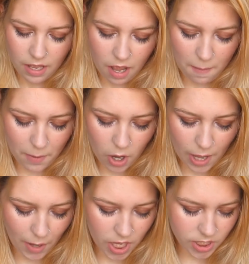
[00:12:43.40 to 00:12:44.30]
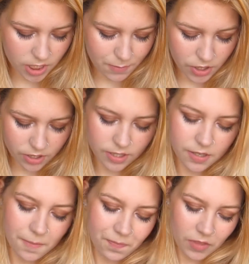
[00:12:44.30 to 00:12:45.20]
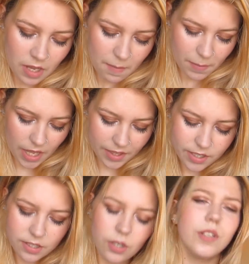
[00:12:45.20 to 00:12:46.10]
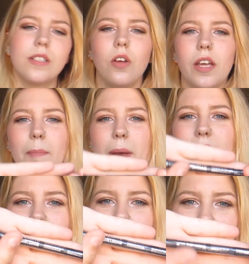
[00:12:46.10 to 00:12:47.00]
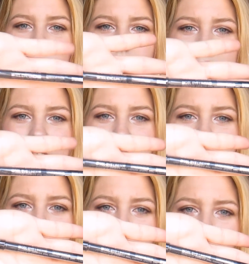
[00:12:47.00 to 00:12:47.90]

I'm buying my intimates. But yeah, this looks like a pencil. It says gel